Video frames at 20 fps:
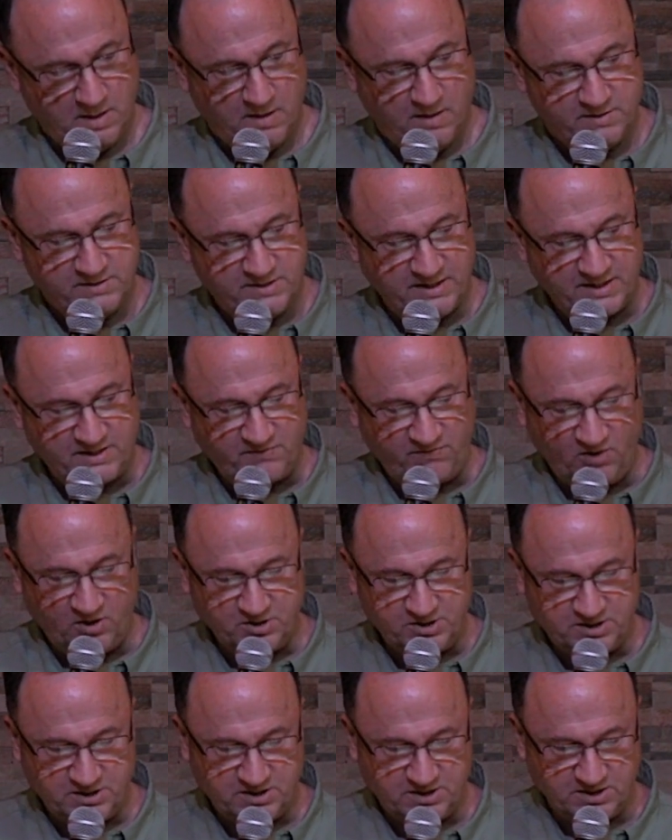6
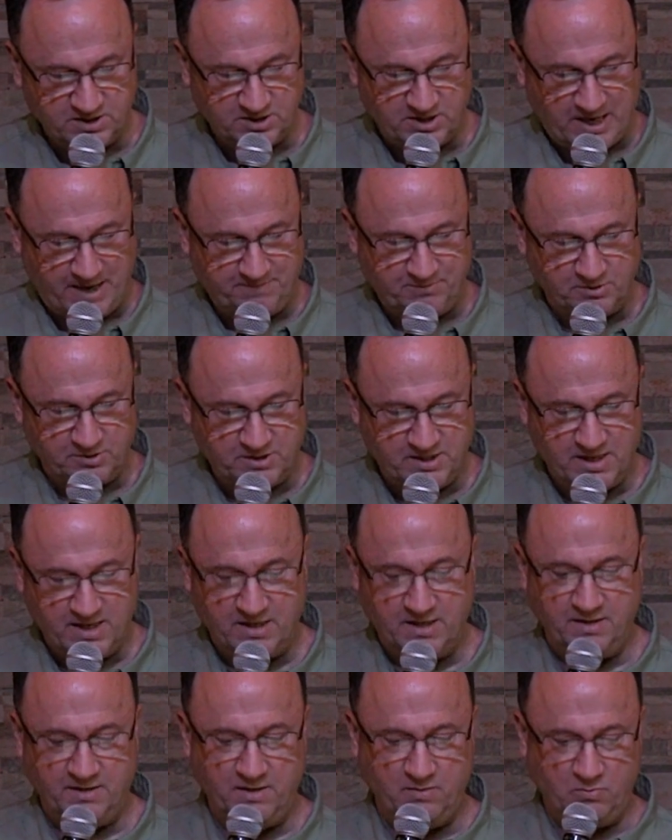verses in chapter 10,
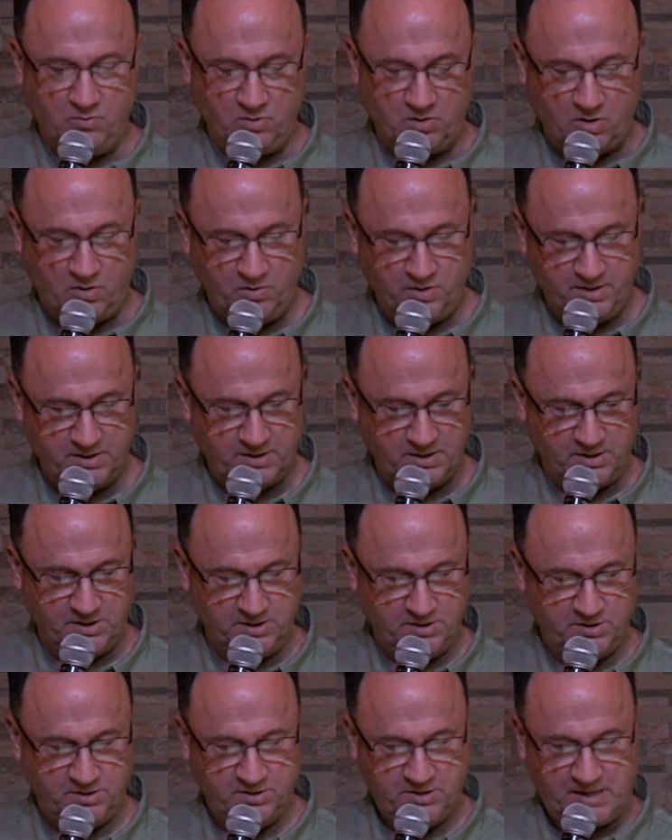and then we'll go into
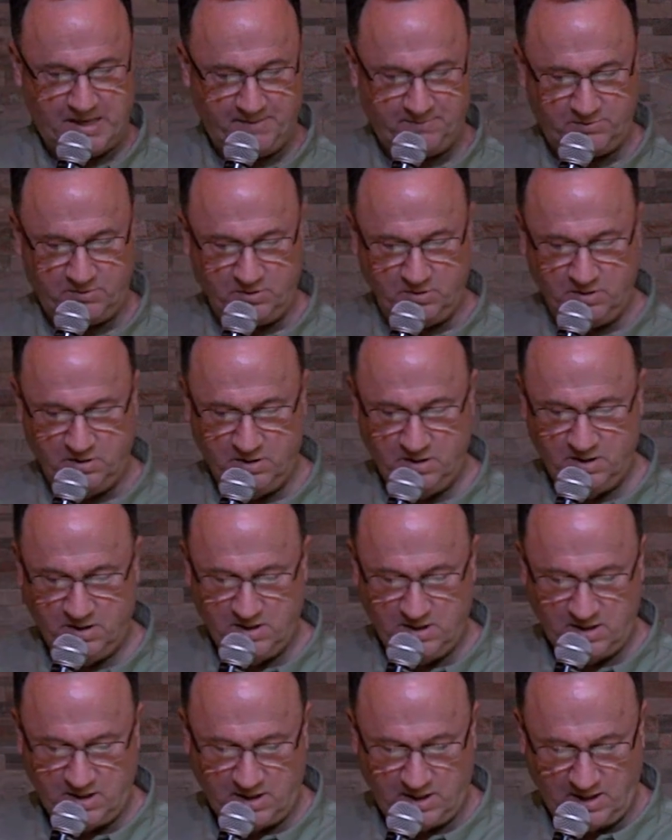chapter
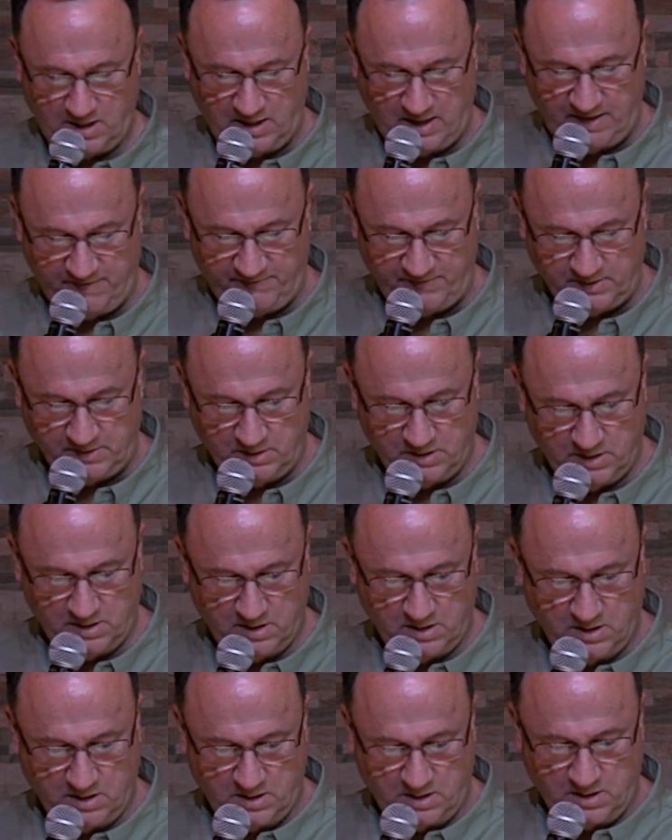11.
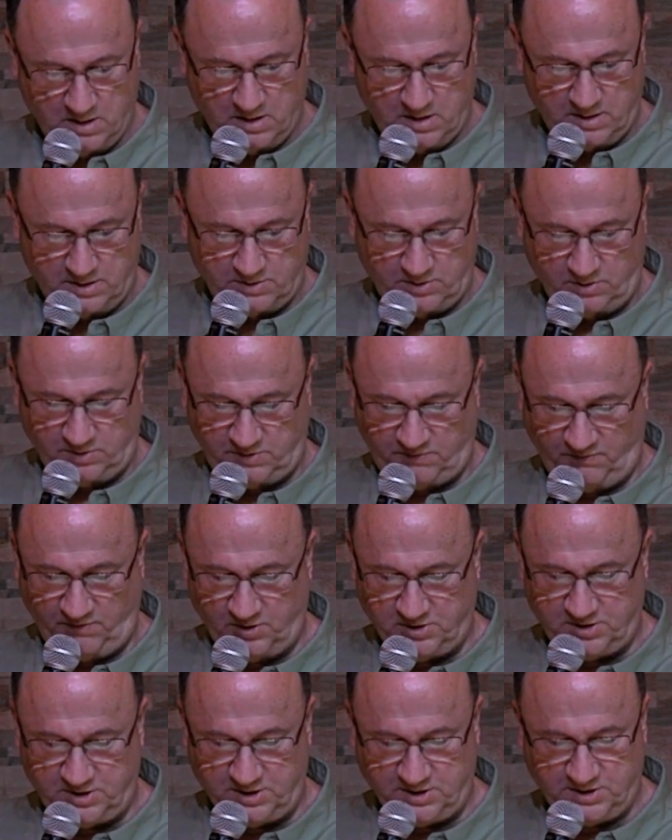So it's
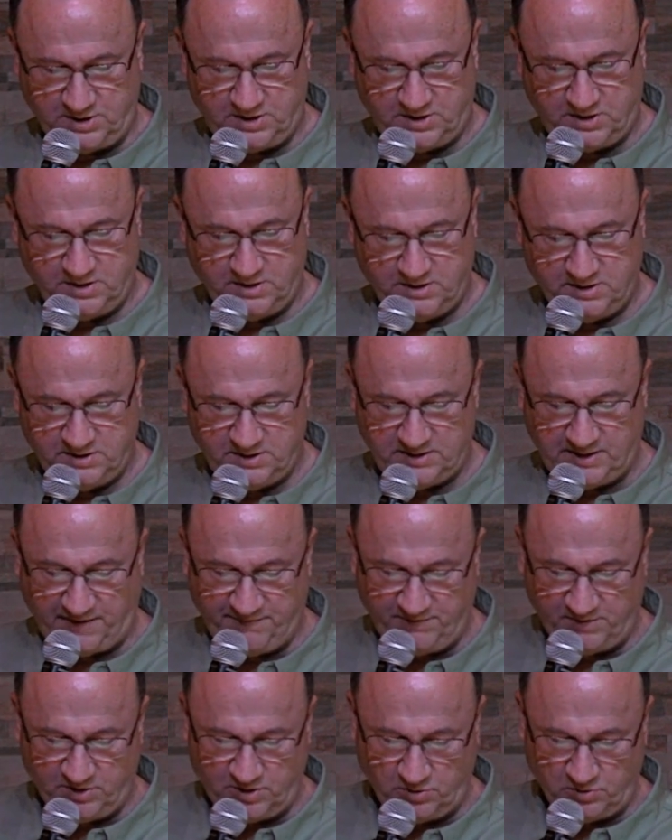verses
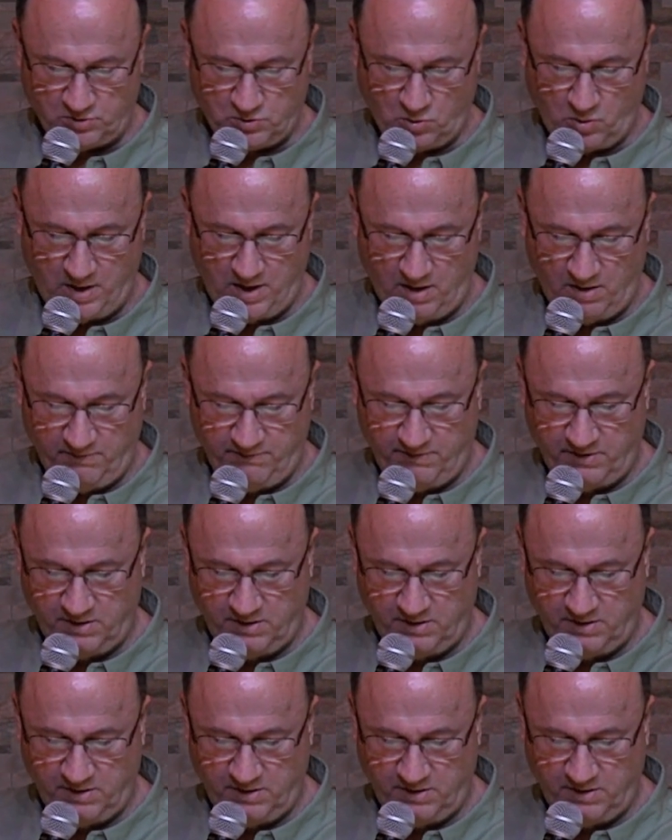7 through 12.